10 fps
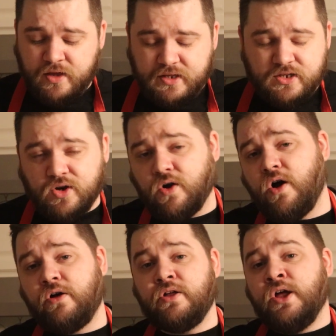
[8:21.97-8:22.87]
These are
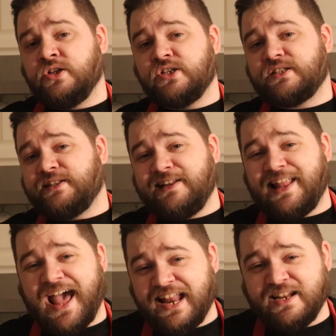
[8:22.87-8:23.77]
all just
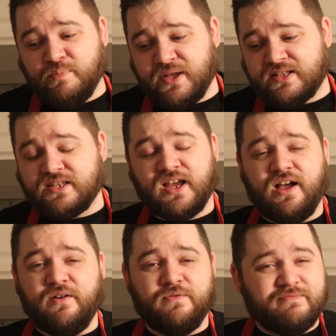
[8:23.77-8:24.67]
little added bits
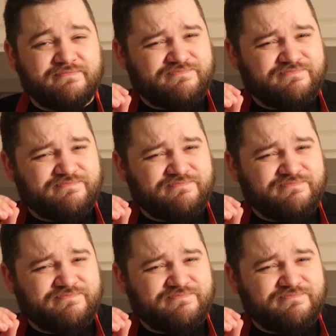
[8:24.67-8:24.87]
of,